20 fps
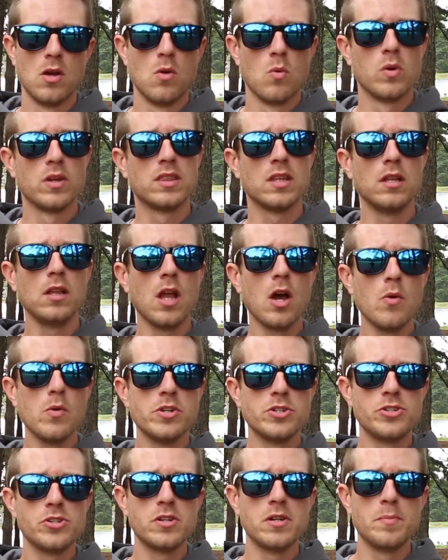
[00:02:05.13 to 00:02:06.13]
With the
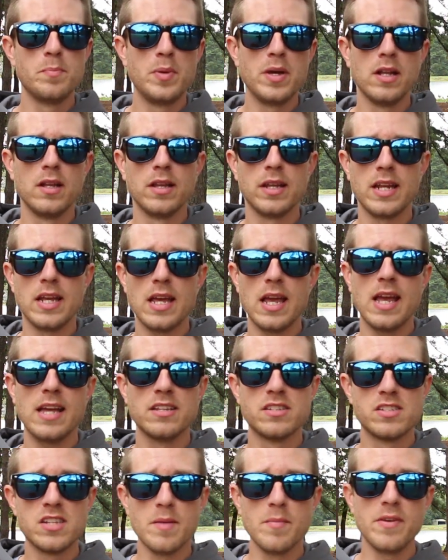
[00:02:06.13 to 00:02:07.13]
lower durability
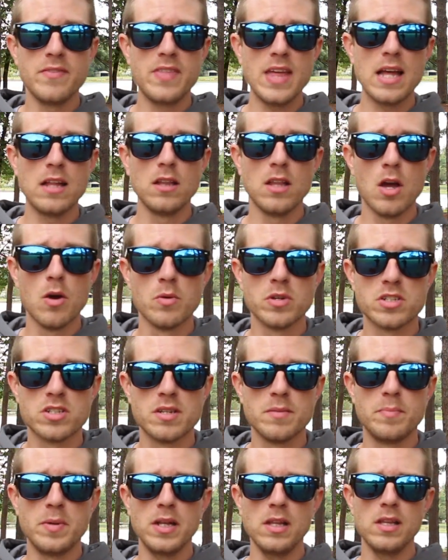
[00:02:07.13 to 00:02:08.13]
and some of that lower
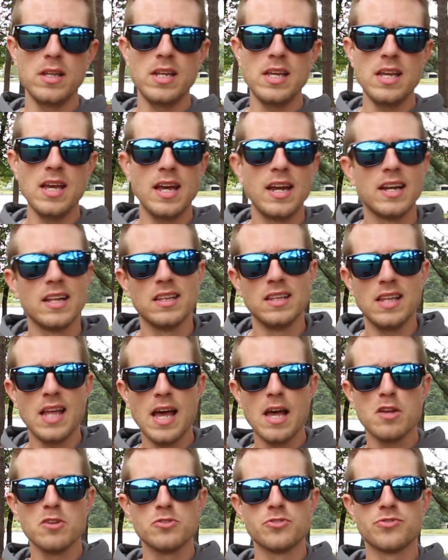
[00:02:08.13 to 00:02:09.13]
stability, it
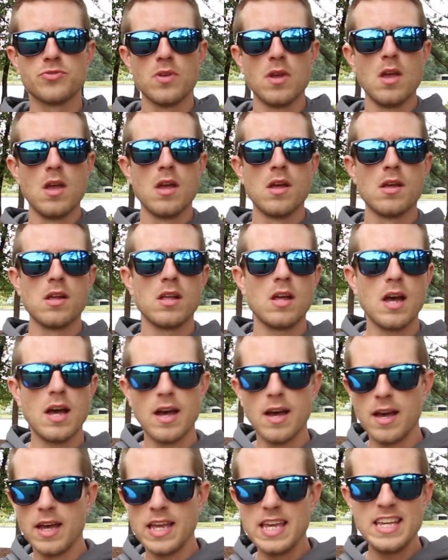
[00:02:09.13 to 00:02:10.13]
allows
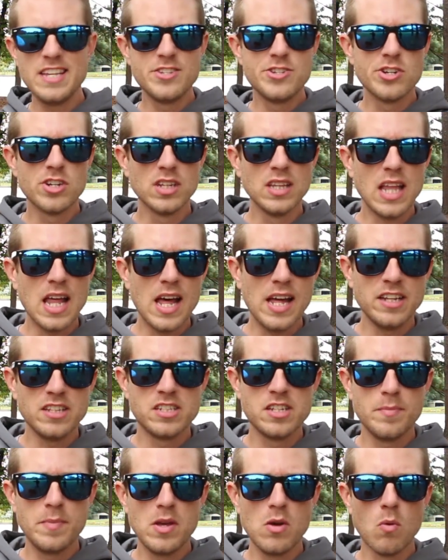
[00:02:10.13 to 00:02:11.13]
easier
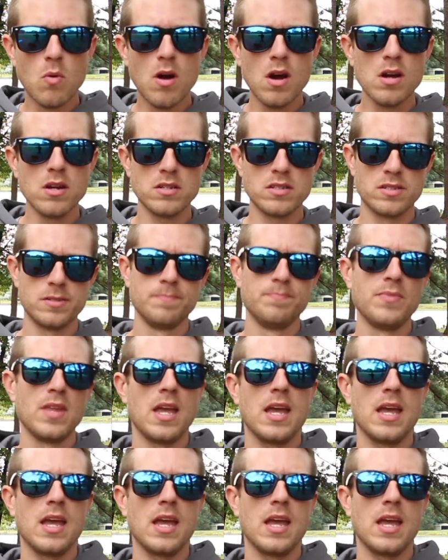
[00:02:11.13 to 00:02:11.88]
lines to be worked.